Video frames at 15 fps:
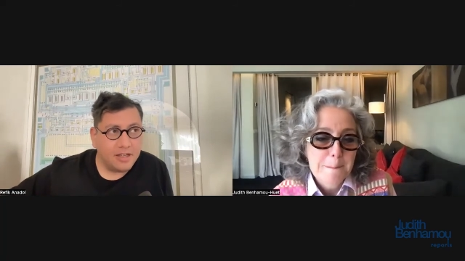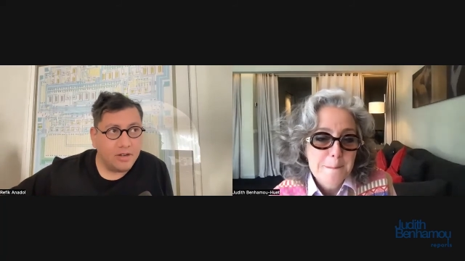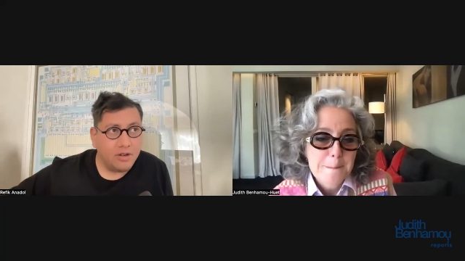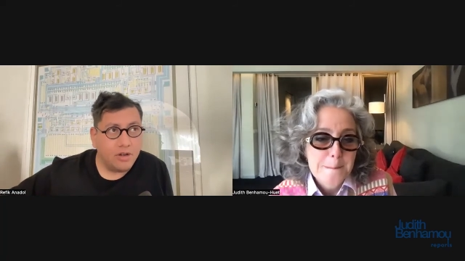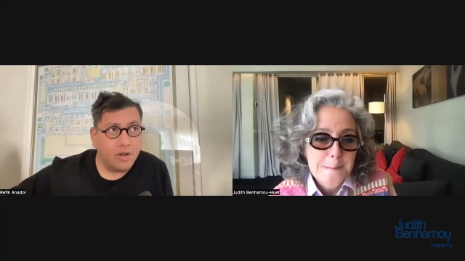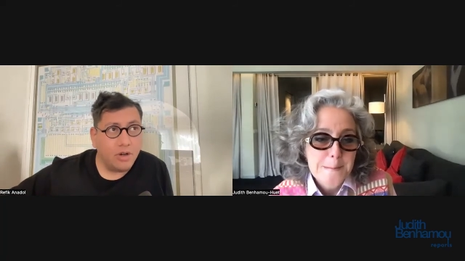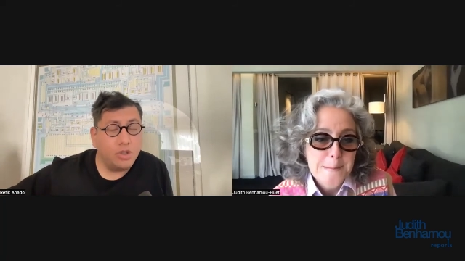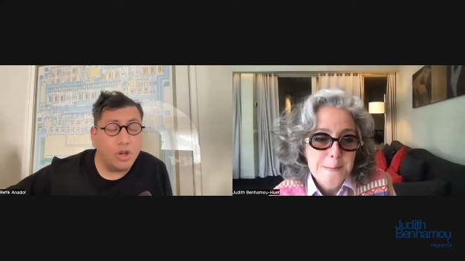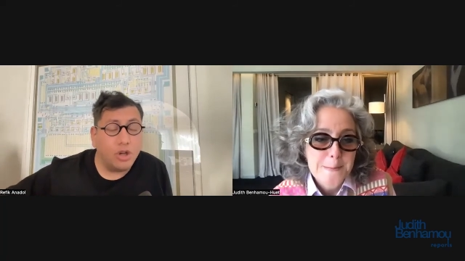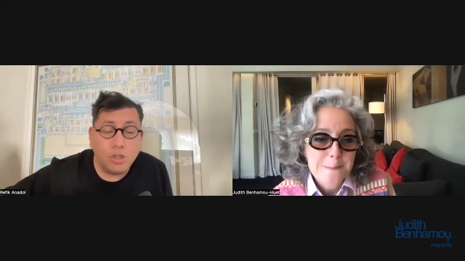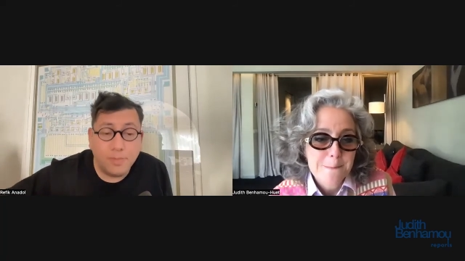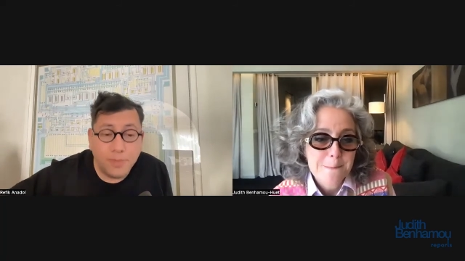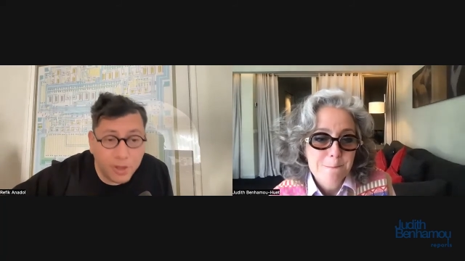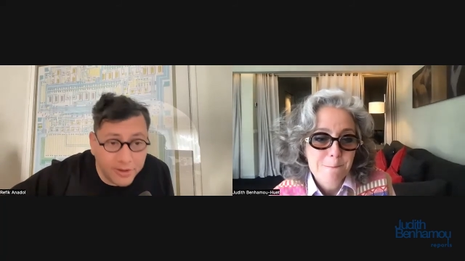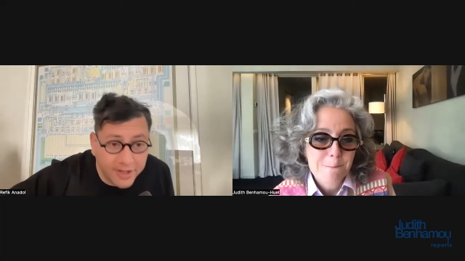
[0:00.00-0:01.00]
Speaker 1: or the, or the
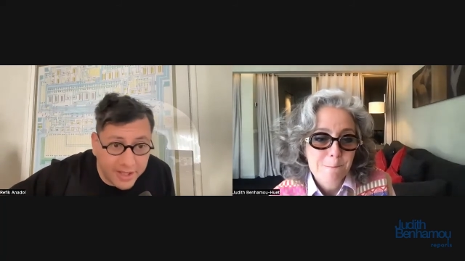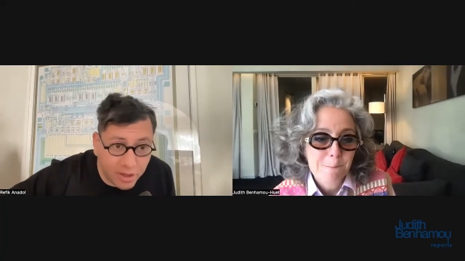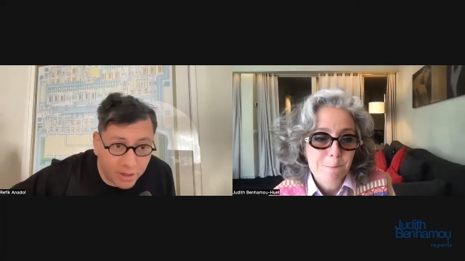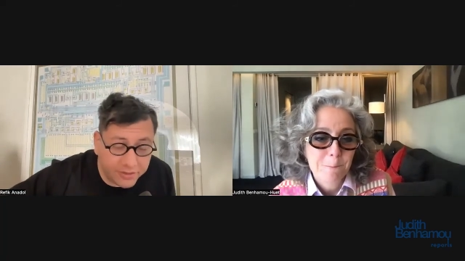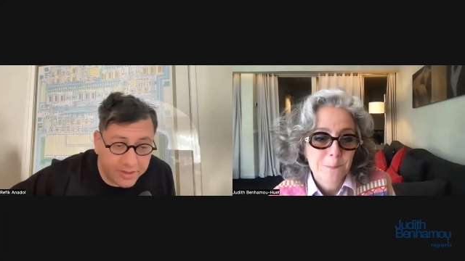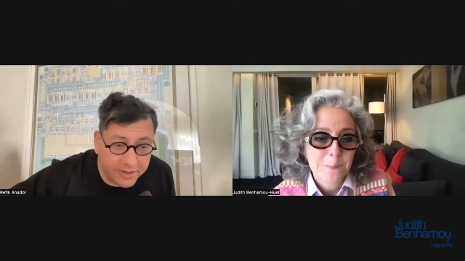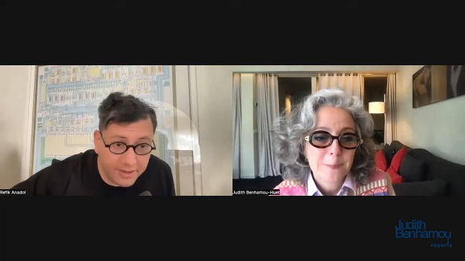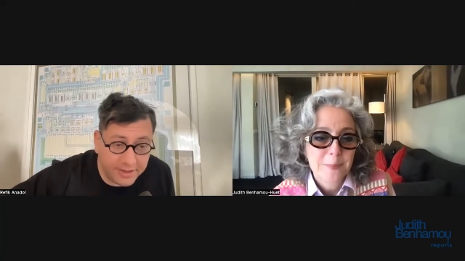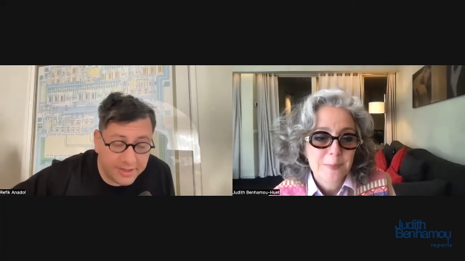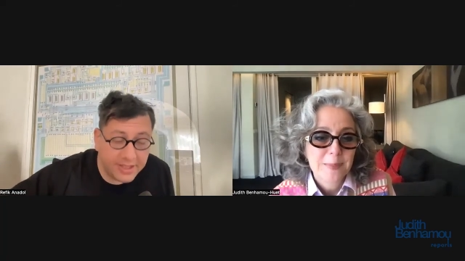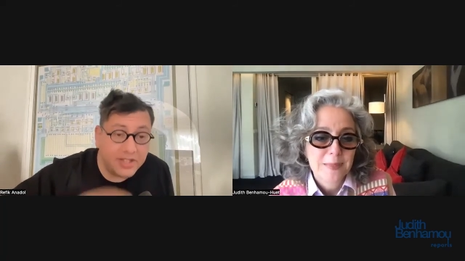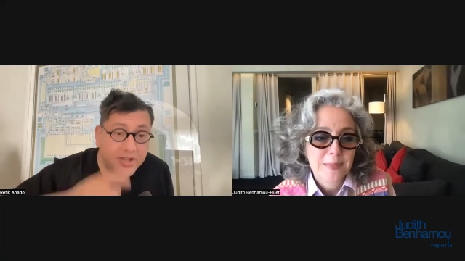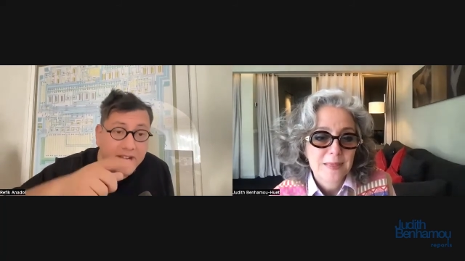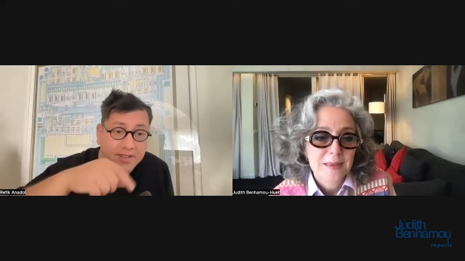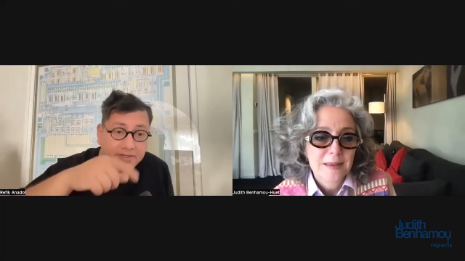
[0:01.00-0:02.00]
building of the, the
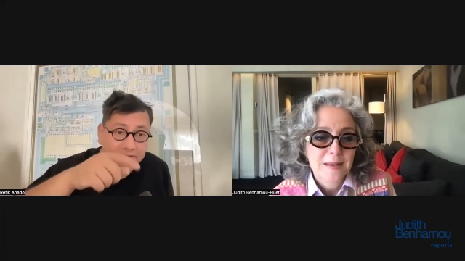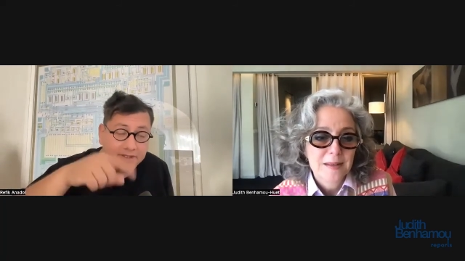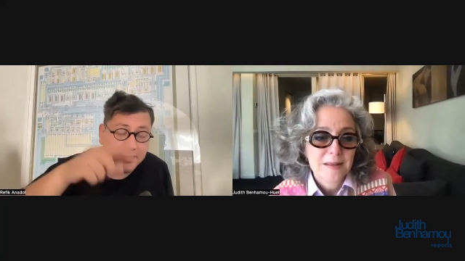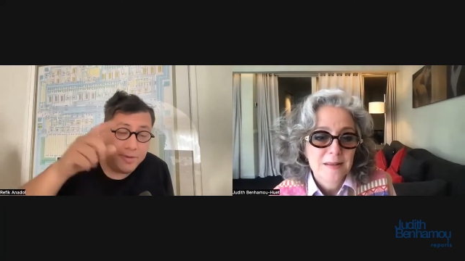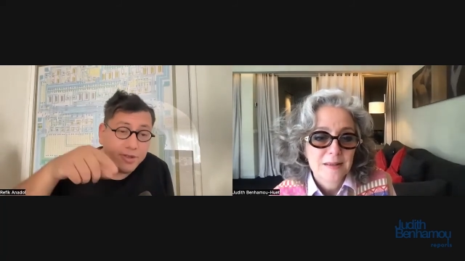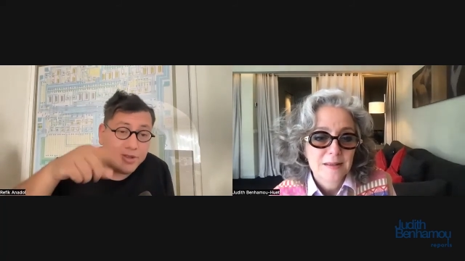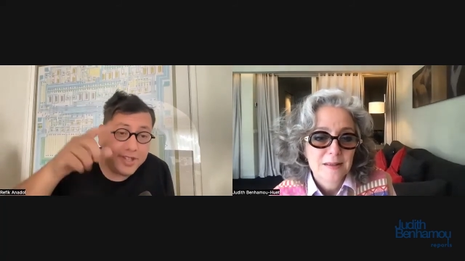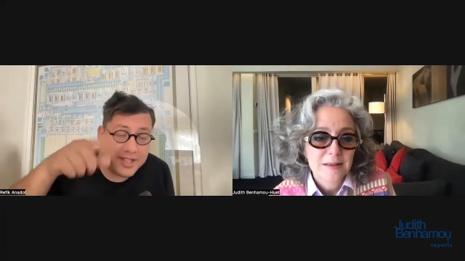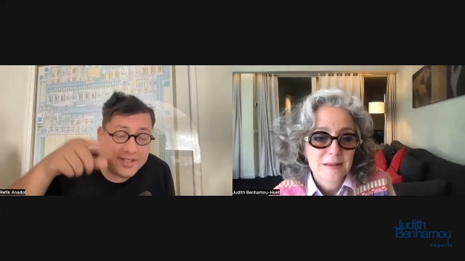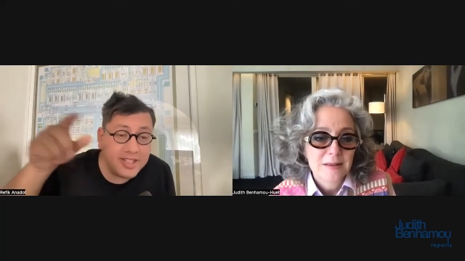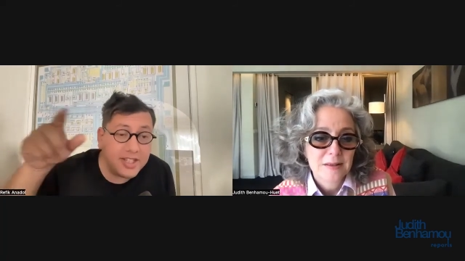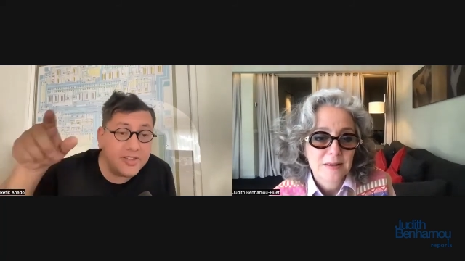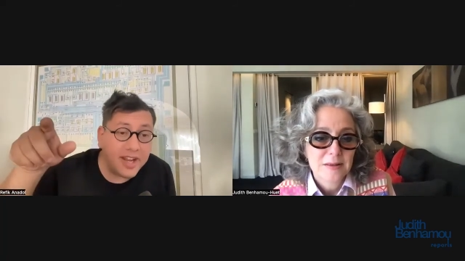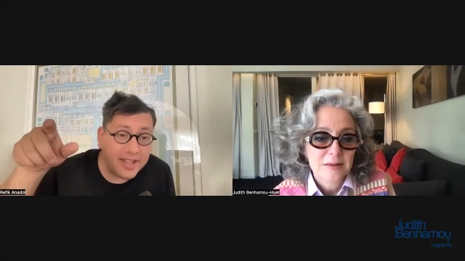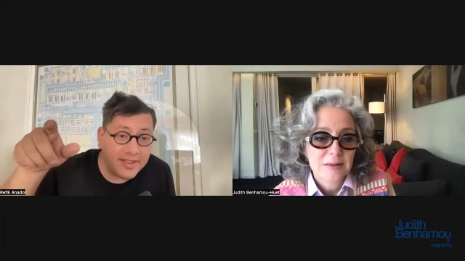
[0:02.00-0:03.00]
grand the building is the
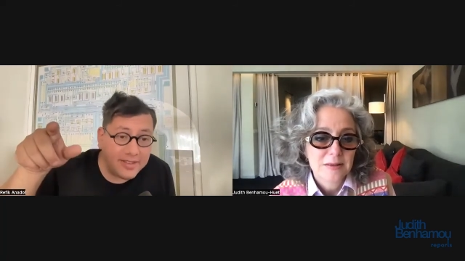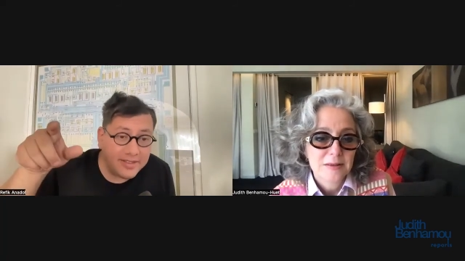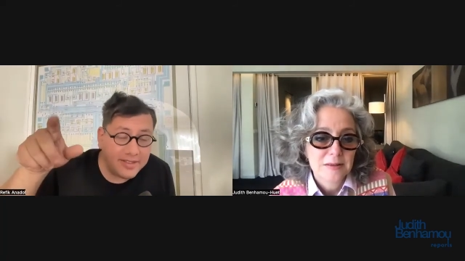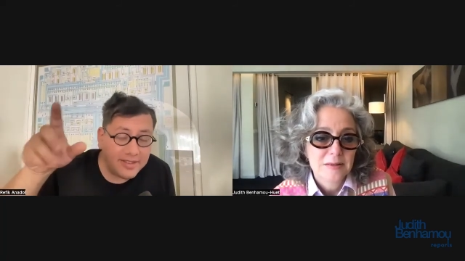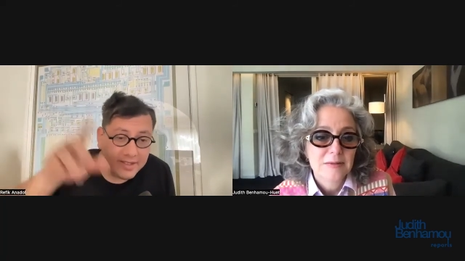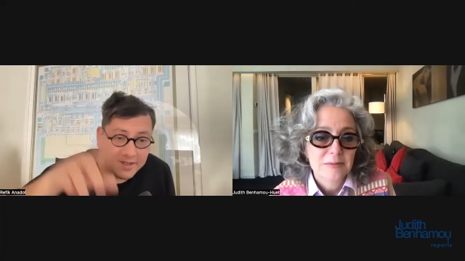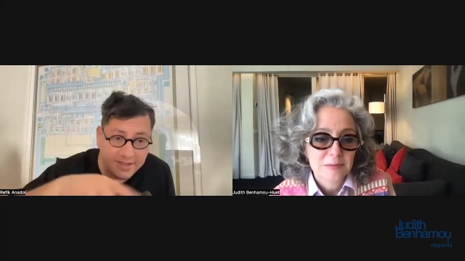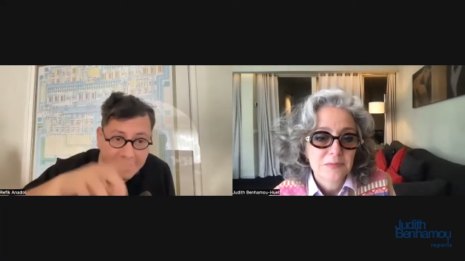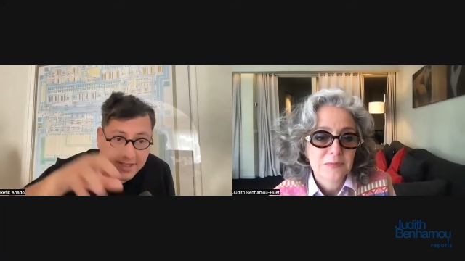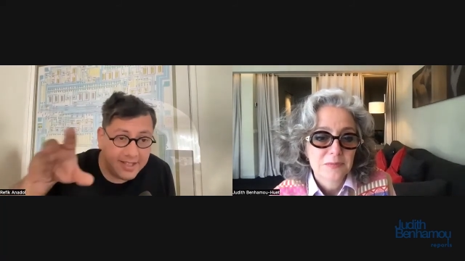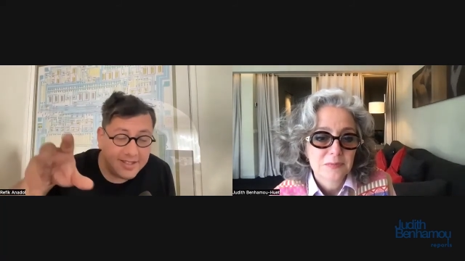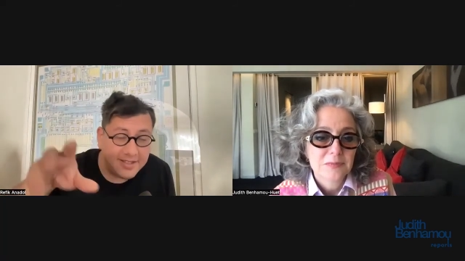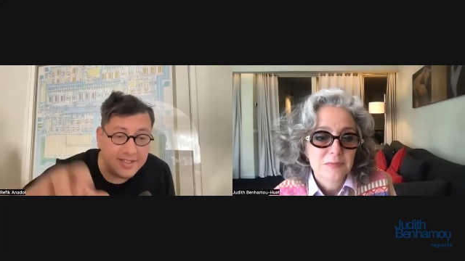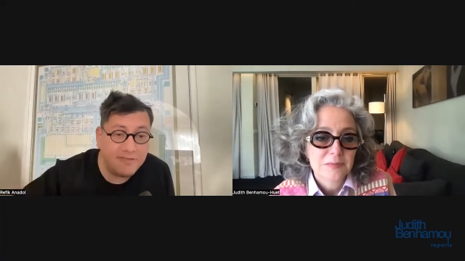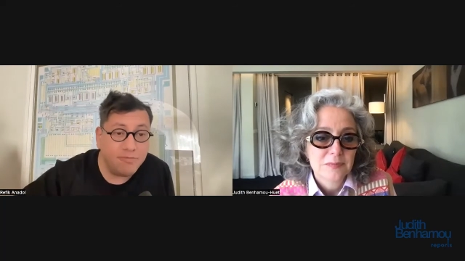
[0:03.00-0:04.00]
grand the, the,
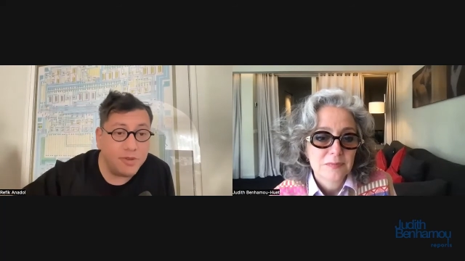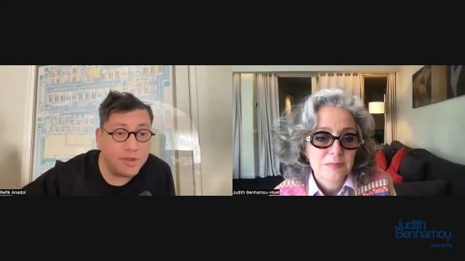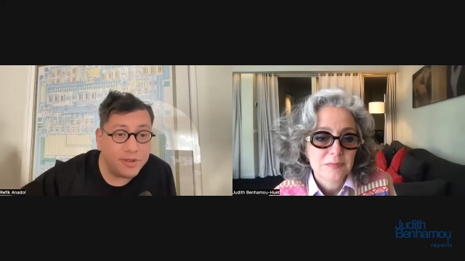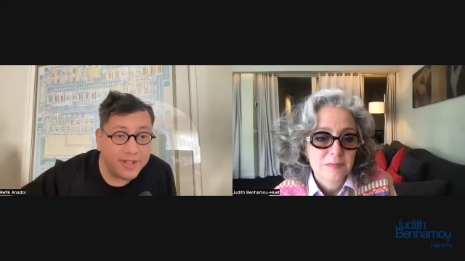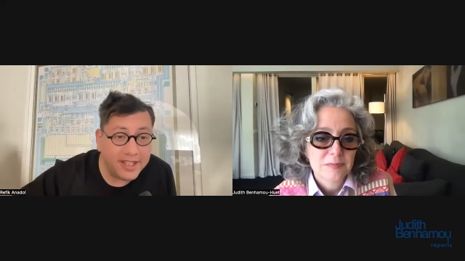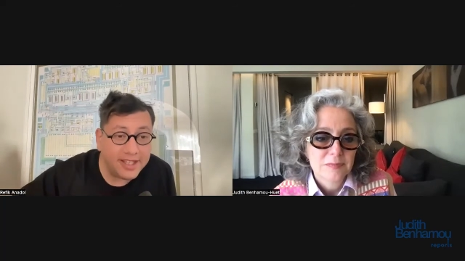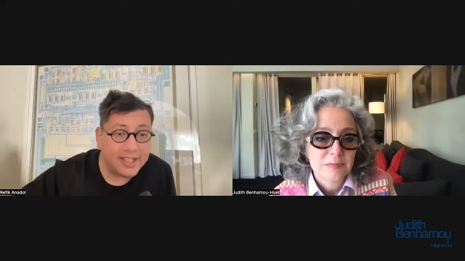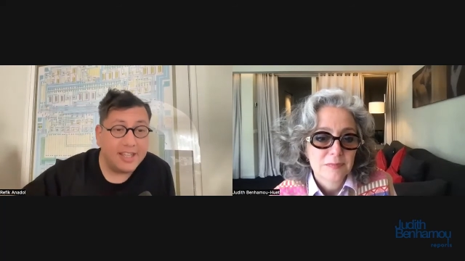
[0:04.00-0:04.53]
his new building